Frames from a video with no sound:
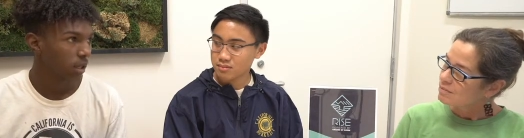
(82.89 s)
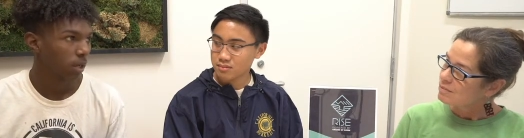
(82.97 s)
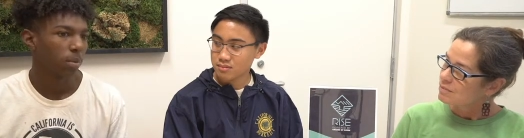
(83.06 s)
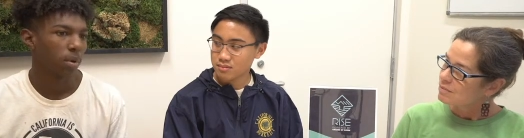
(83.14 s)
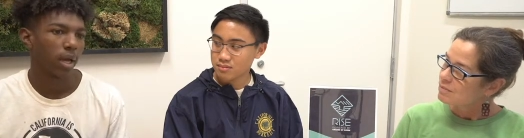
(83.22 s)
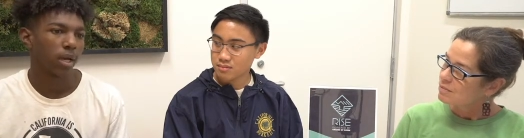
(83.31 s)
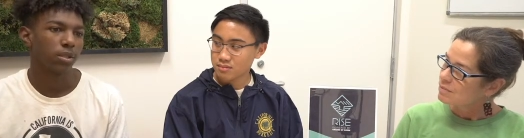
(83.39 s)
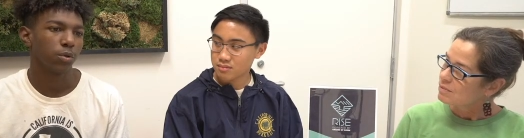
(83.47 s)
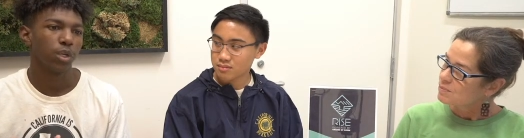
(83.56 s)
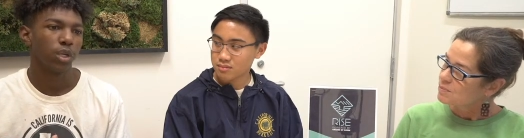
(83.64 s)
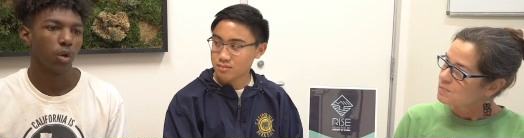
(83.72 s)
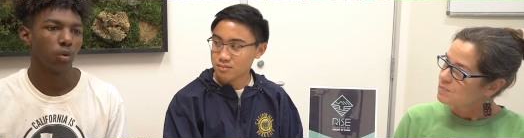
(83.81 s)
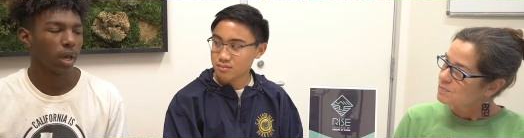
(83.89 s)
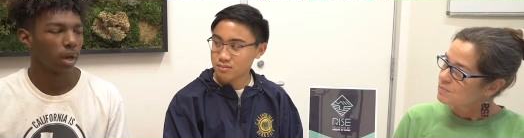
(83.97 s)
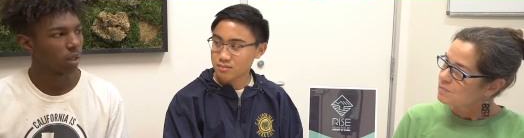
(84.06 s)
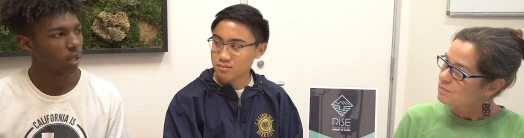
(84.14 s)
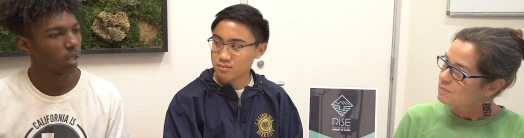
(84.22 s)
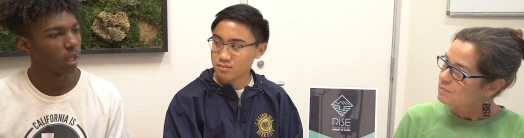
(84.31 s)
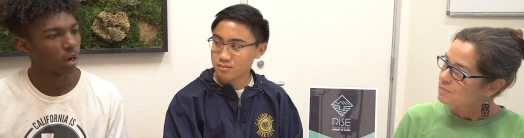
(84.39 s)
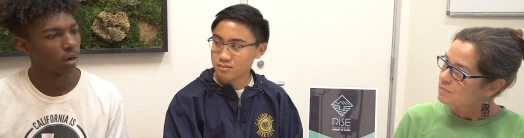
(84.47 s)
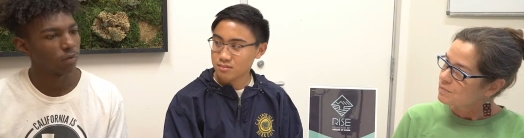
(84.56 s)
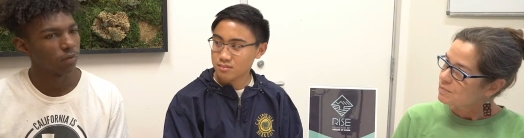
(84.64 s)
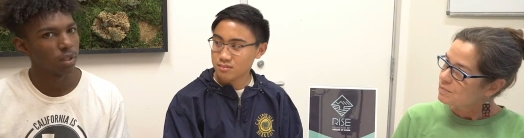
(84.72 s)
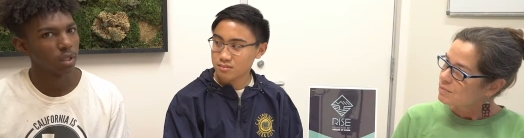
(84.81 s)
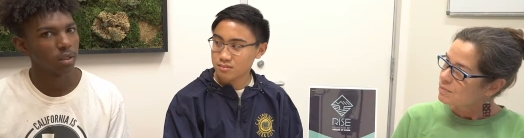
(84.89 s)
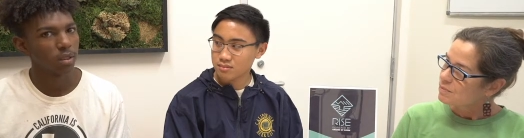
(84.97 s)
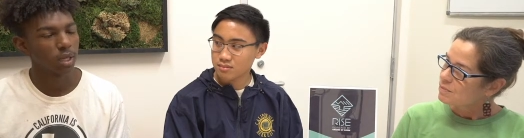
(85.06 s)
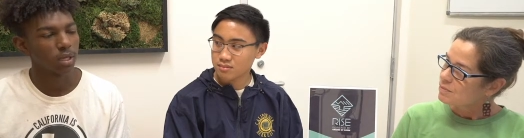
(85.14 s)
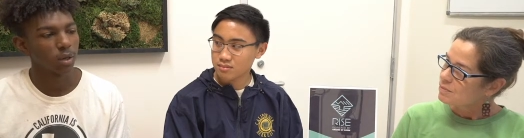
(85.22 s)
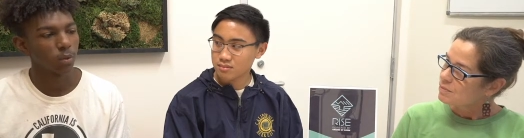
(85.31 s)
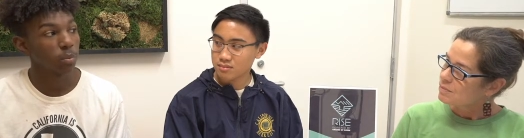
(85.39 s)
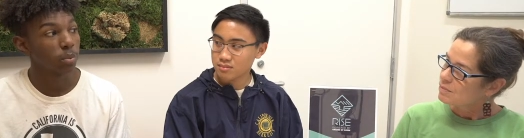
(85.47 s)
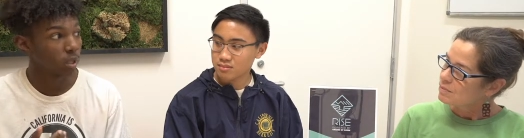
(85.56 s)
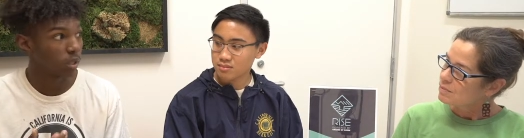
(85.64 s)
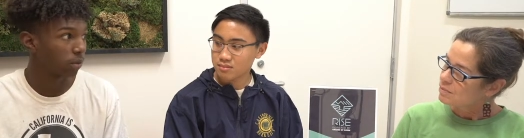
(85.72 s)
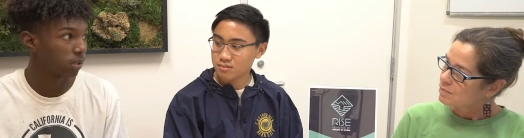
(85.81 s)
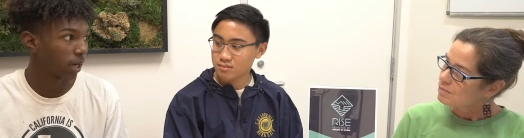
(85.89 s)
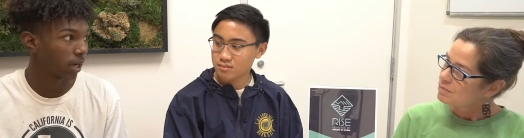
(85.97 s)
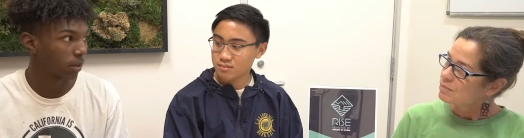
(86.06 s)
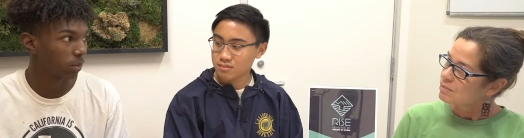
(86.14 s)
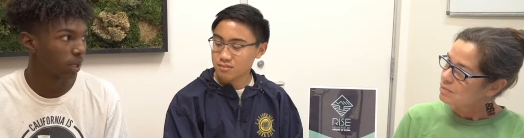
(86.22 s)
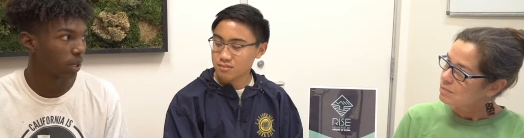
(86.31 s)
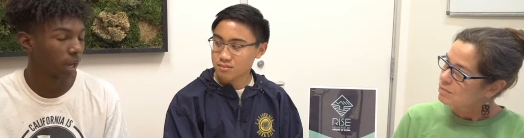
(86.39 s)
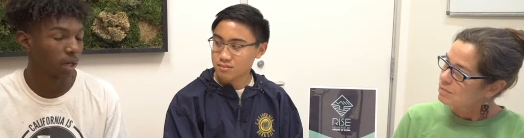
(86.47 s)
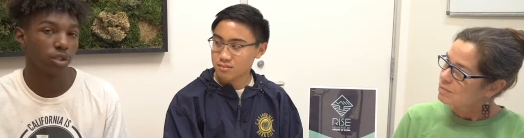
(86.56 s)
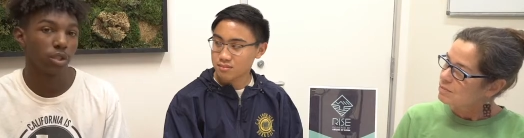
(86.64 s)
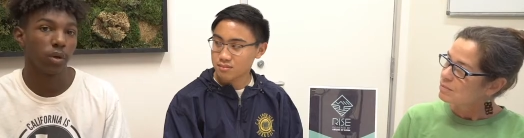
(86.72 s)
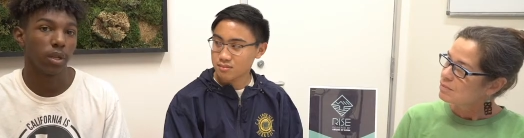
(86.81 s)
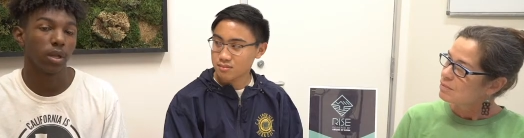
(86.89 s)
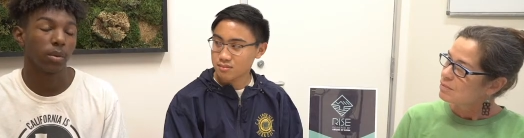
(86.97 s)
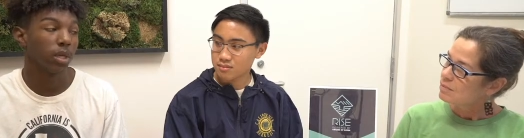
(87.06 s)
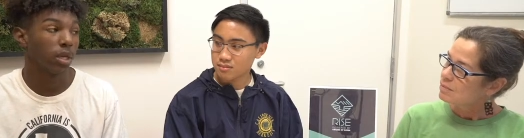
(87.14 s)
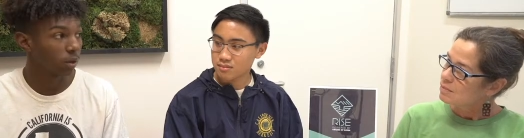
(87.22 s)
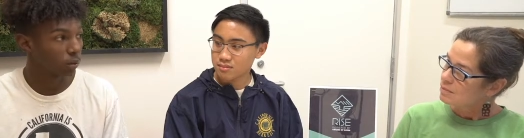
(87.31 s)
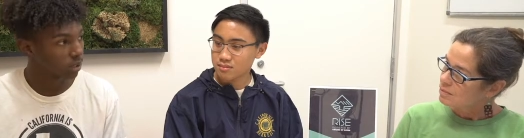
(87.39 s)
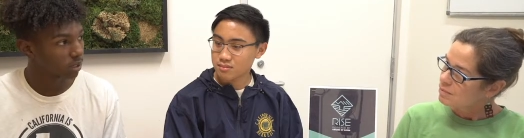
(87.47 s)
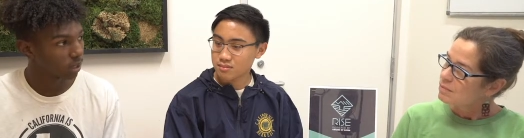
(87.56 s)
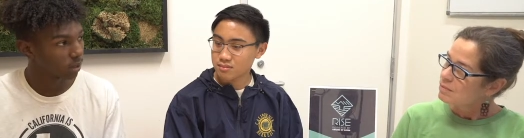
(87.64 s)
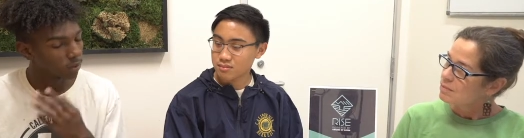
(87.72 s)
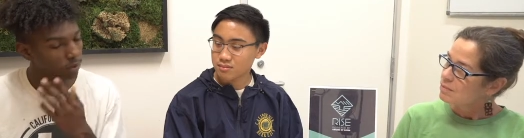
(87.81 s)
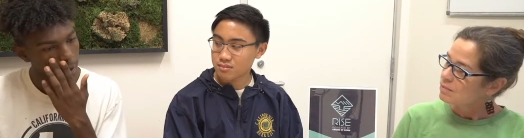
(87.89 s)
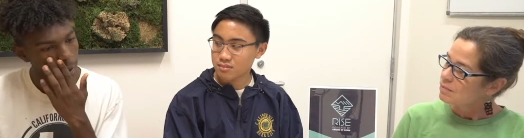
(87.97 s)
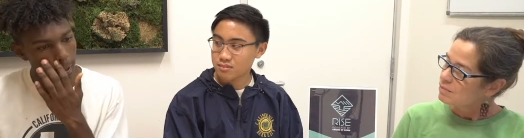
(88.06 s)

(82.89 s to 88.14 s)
Speaker 1: but actually we know now that a lot of the things that we put in the recycling bin actually don't end up getting recycled.